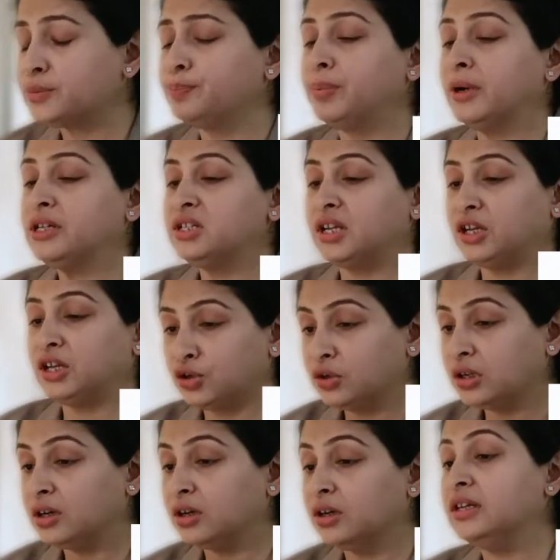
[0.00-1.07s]

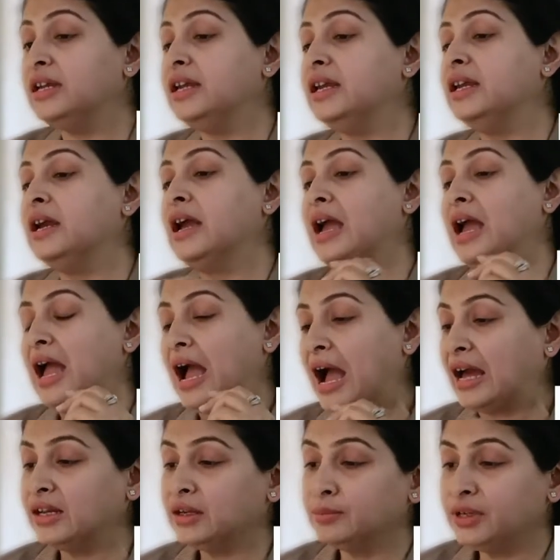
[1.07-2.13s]
particularly
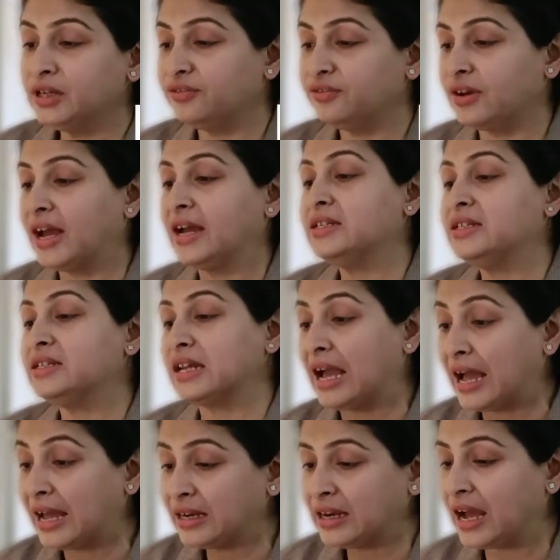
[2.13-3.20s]
animal fat
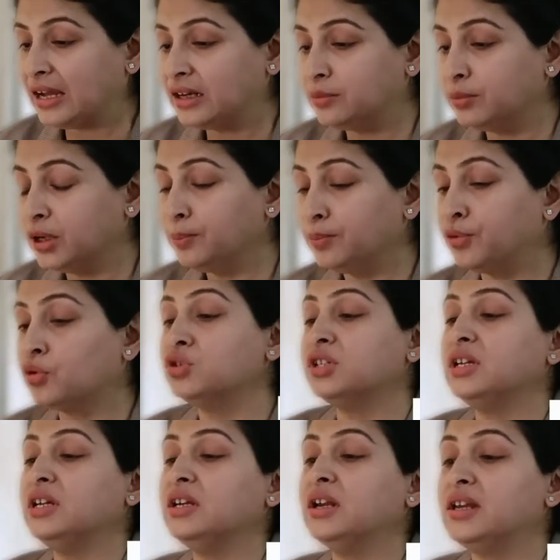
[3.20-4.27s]
and animal
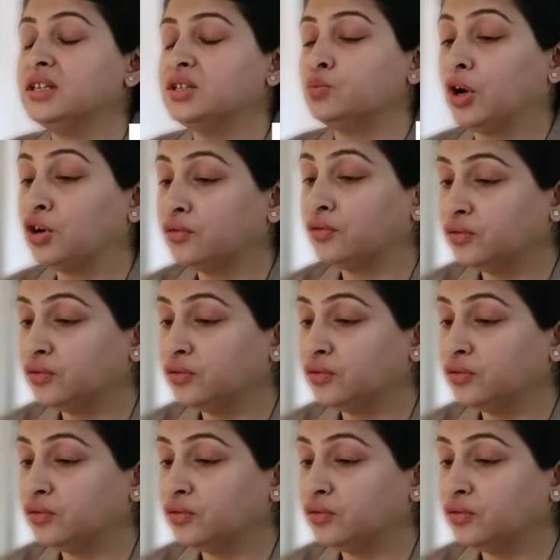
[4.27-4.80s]
protein, is one of the